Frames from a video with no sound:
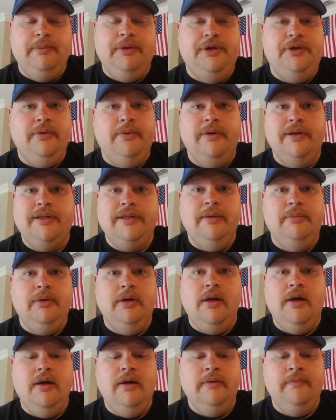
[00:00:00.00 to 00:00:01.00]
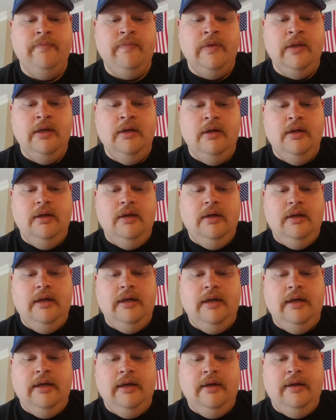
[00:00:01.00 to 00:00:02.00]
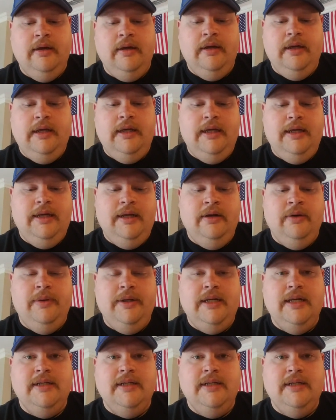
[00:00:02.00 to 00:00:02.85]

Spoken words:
are short, some are long. It